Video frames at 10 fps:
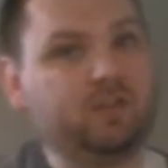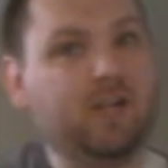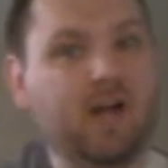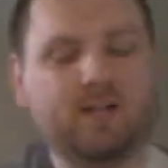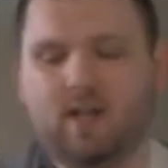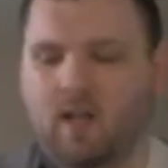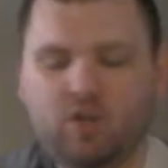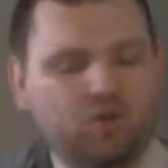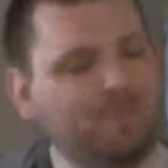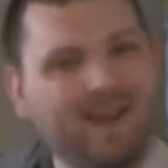luck,
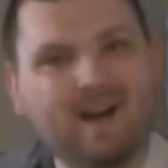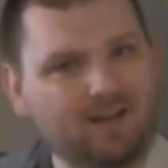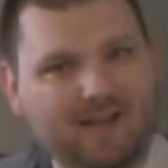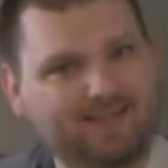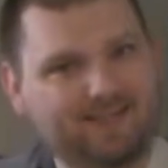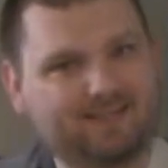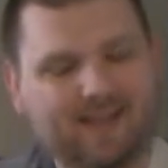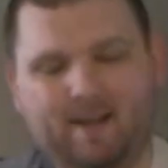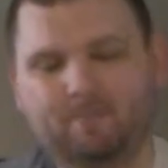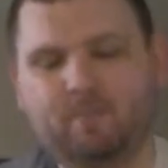you may not like this
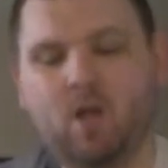game.